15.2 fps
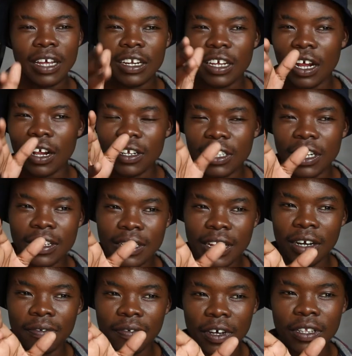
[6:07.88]
that culture is
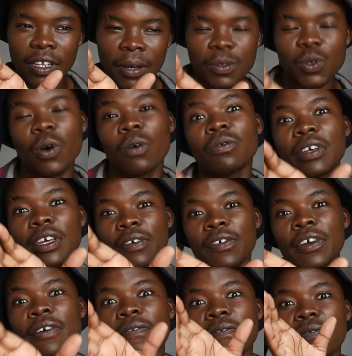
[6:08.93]
kind of fucked up. So I'll
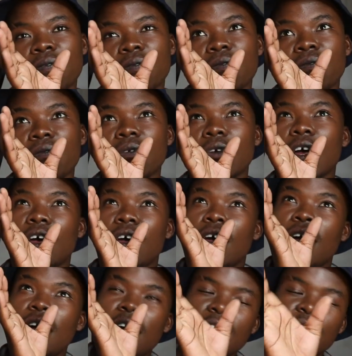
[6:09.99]
give it
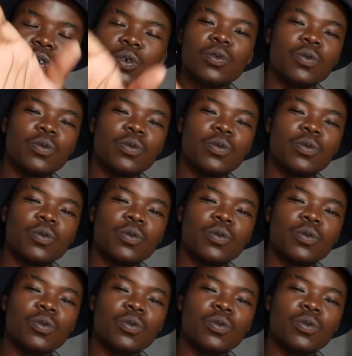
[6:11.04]
a